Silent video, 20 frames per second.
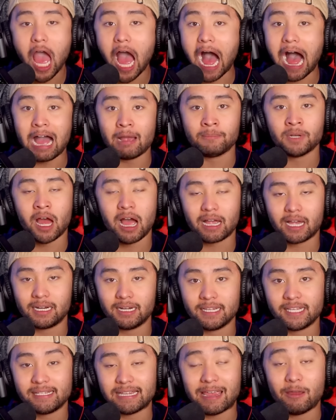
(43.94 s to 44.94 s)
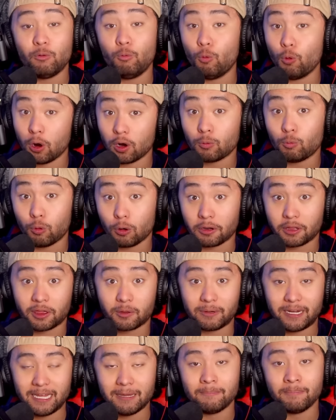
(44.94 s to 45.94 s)
I'm not going to say World War
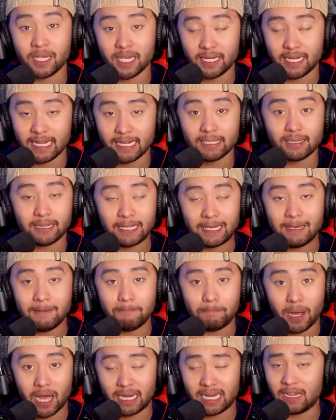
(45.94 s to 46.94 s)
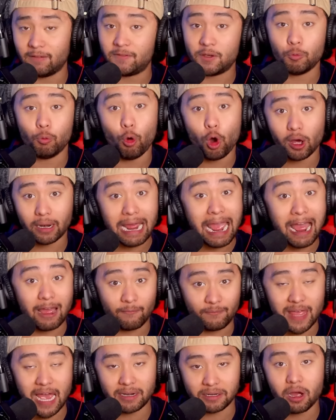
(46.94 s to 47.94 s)
Three immediately, but if you want to
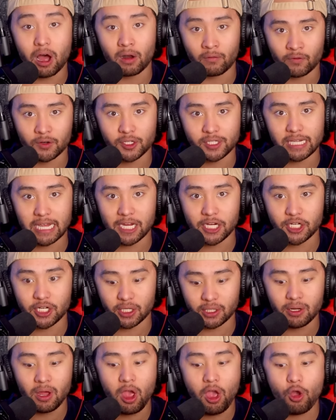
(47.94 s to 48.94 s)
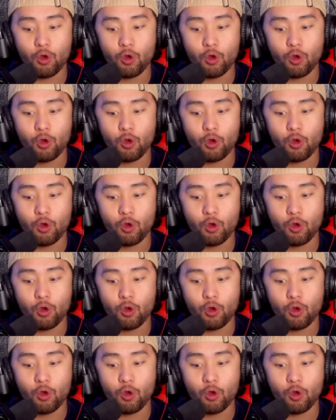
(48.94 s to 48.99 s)
have that conversation,